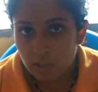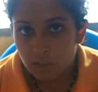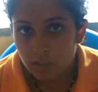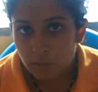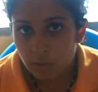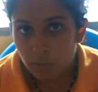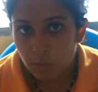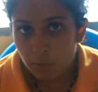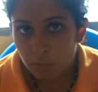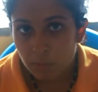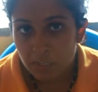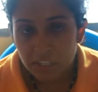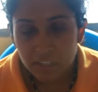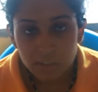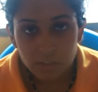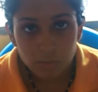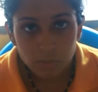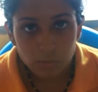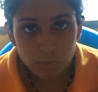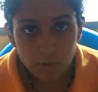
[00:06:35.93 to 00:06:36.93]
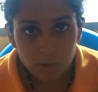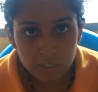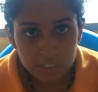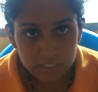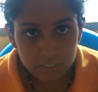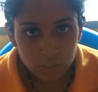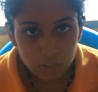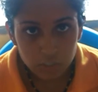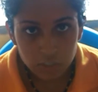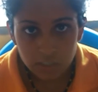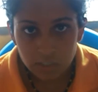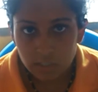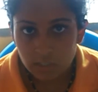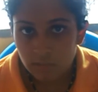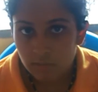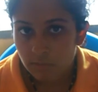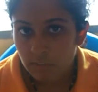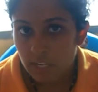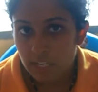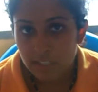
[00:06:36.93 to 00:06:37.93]
you know, making the wrong decision
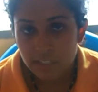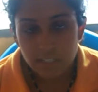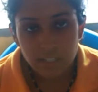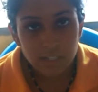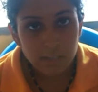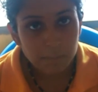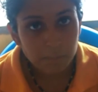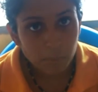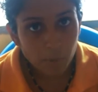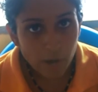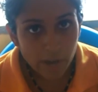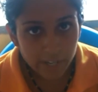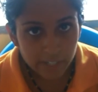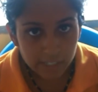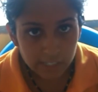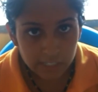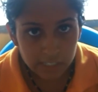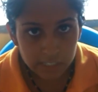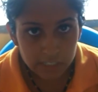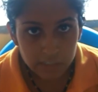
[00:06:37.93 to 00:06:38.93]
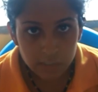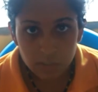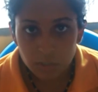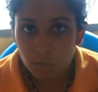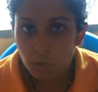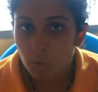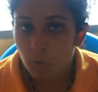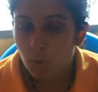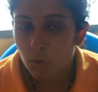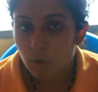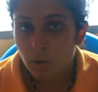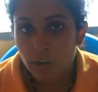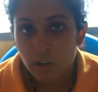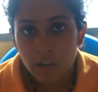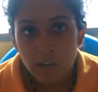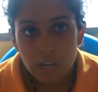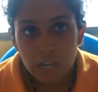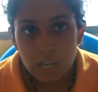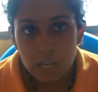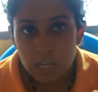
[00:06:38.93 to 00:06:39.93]
in case they get pregnant or,
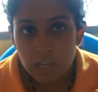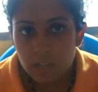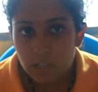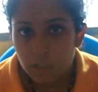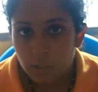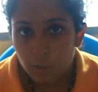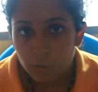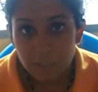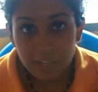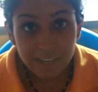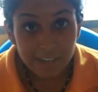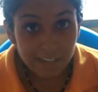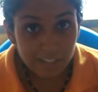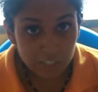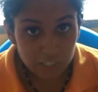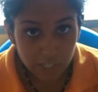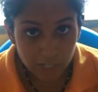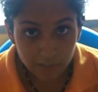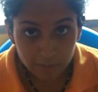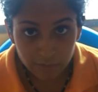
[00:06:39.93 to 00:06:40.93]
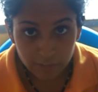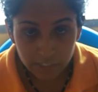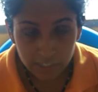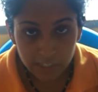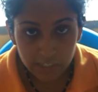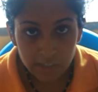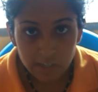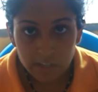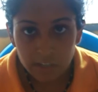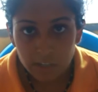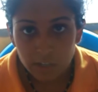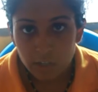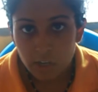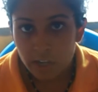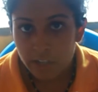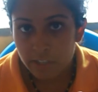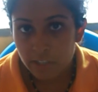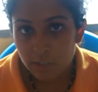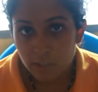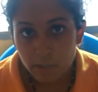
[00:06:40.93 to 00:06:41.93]
you know, get H I V. It could
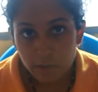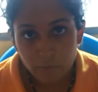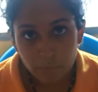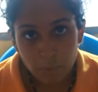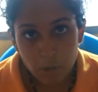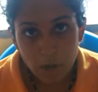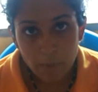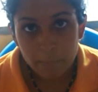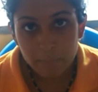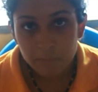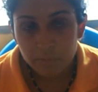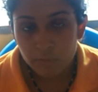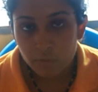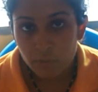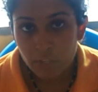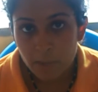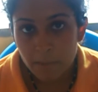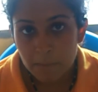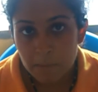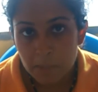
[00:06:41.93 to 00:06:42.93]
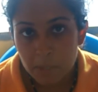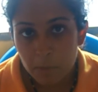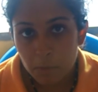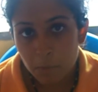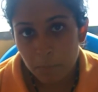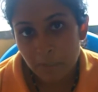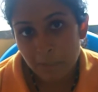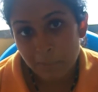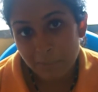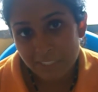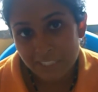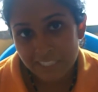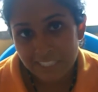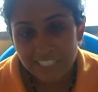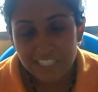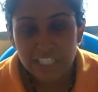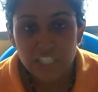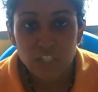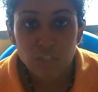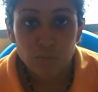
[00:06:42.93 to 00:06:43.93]
cause a lot of problems for them and they won't be able to
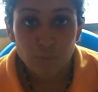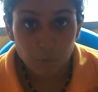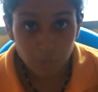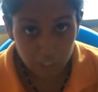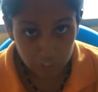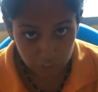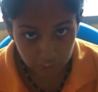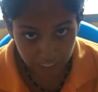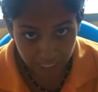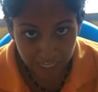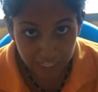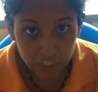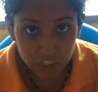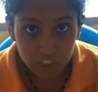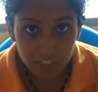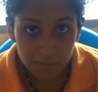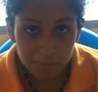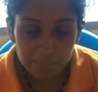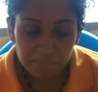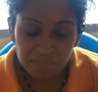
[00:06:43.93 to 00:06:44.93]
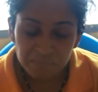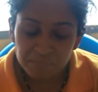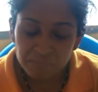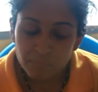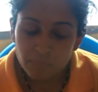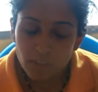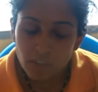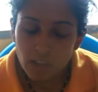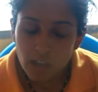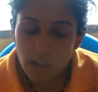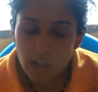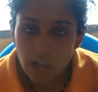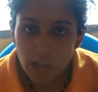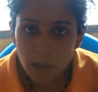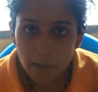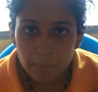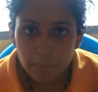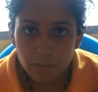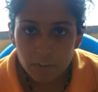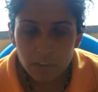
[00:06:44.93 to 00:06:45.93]
continue their education.
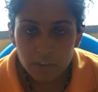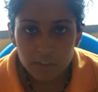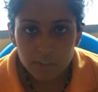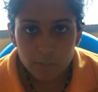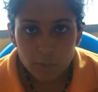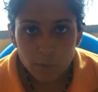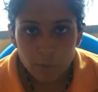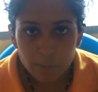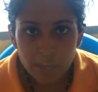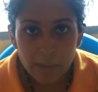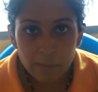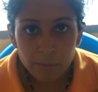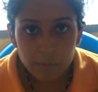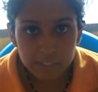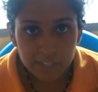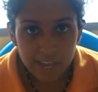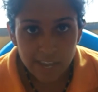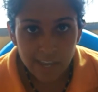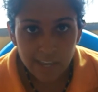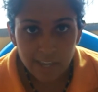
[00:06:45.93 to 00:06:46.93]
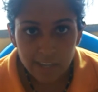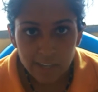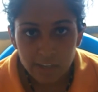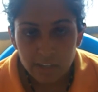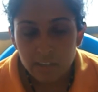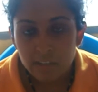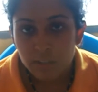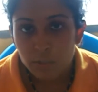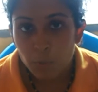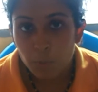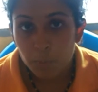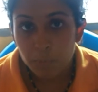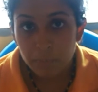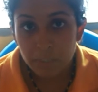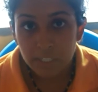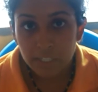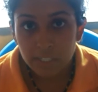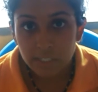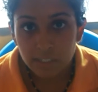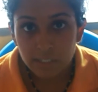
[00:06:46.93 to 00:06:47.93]
Um, so that was A. So
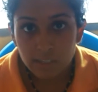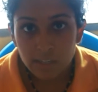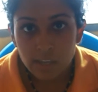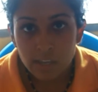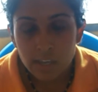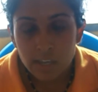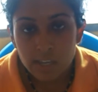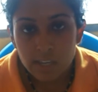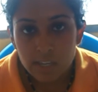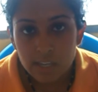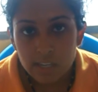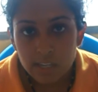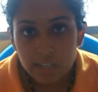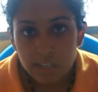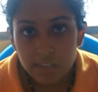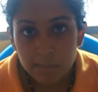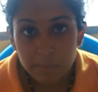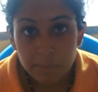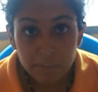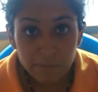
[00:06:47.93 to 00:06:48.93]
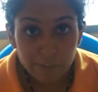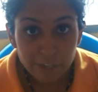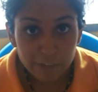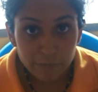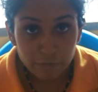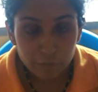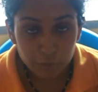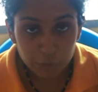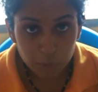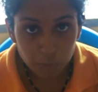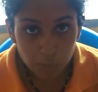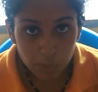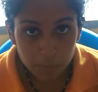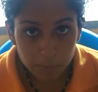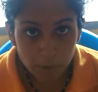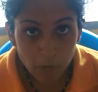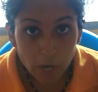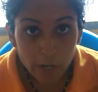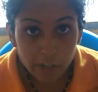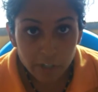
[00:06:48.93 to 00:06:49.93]
B is be faithful to one
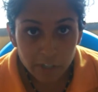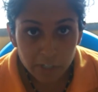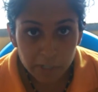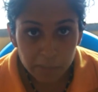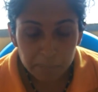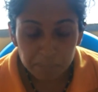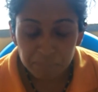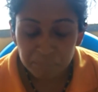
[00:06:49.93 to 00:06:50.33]
partner.